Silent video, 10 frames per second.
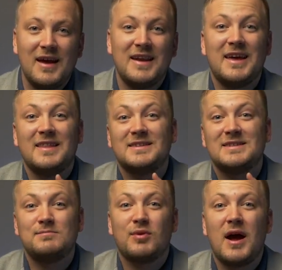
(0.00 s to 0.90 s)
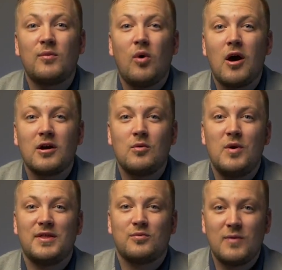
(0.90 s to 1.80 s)
And again, this is Brad Walker
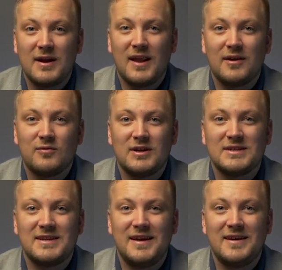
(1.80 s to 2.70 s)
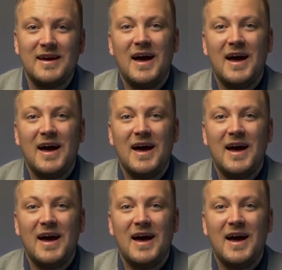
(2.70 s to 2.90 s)
with Redline Real Estate.